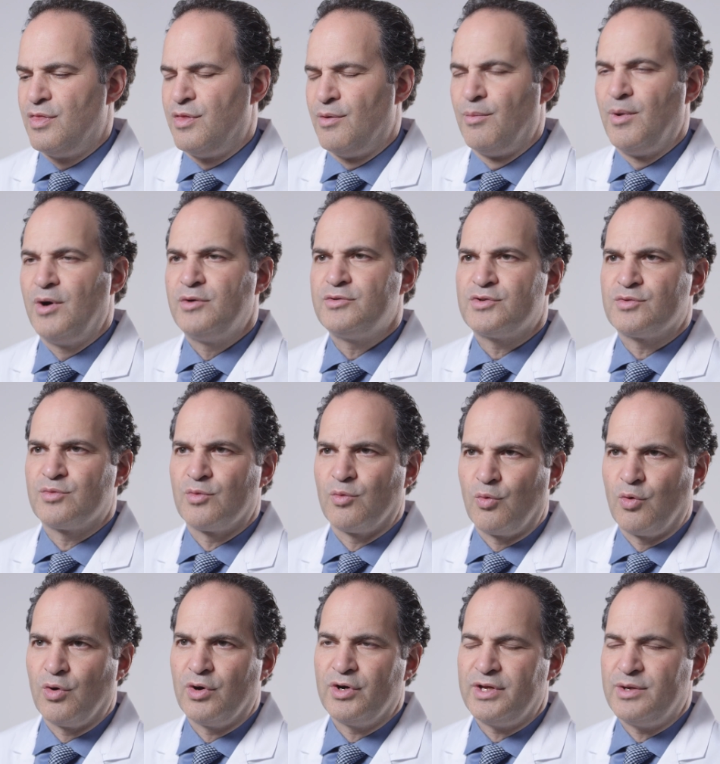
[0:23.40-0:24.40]
The most
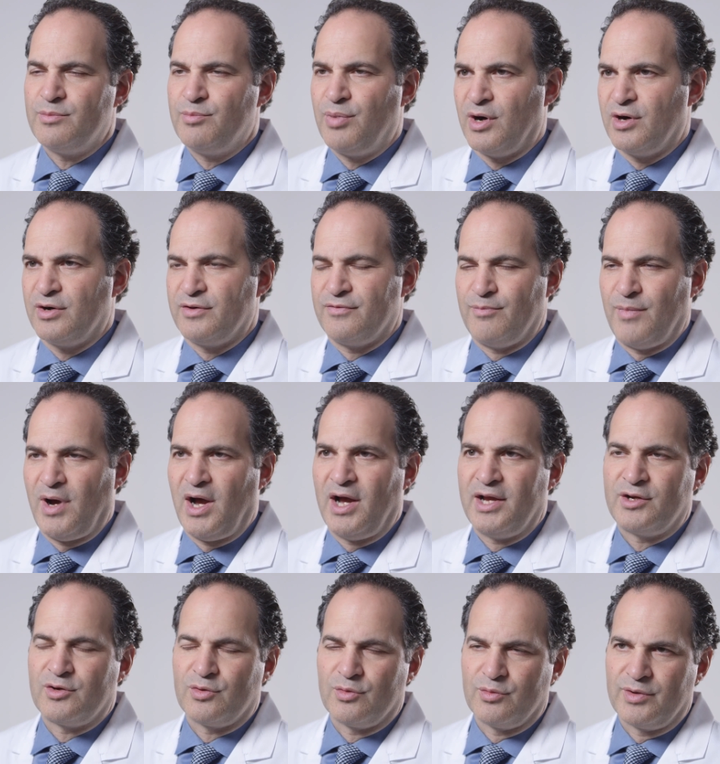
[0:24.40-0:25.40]
rewarding part of
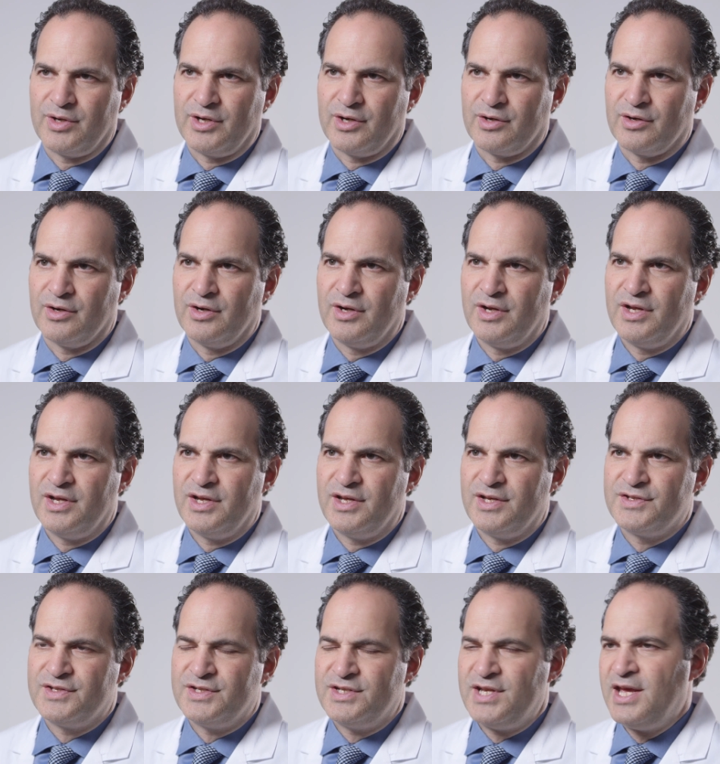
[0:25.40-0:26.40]
my career
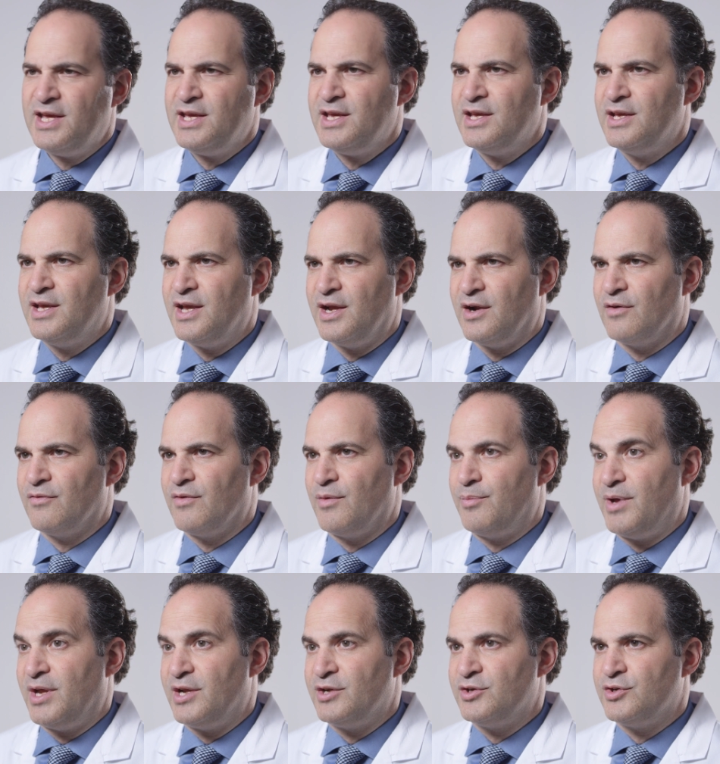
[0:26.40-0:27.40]
is taking care of a
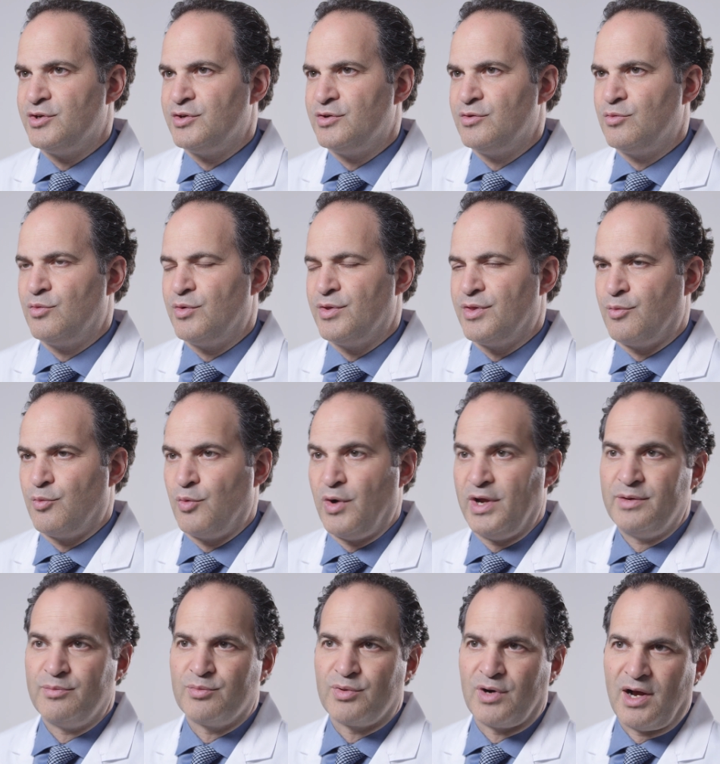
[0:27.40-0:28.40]
patient with a
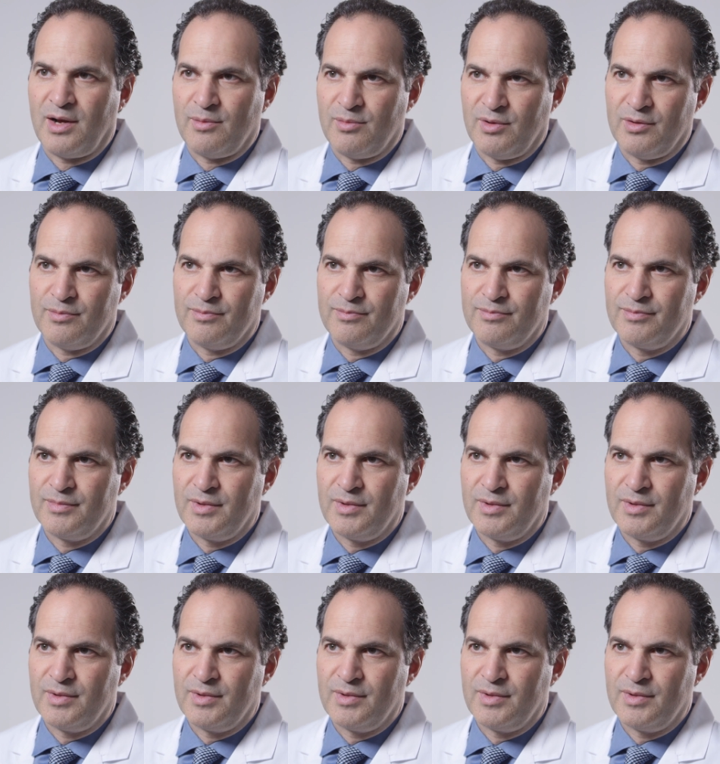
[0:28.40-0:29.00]
weight problem.